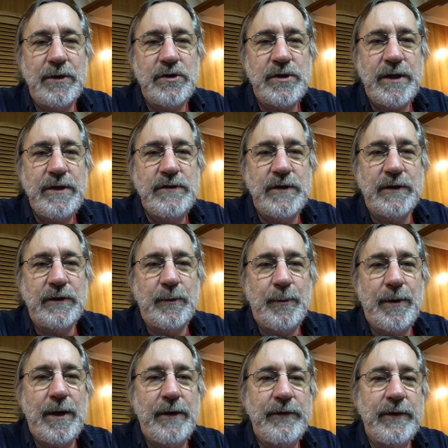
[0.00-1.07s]
and changing their
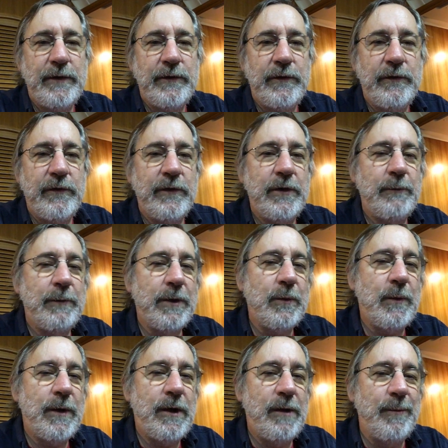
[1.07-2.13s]
processes and their
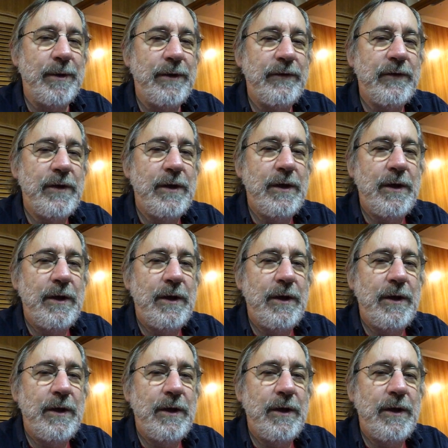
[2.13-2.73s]
requirements.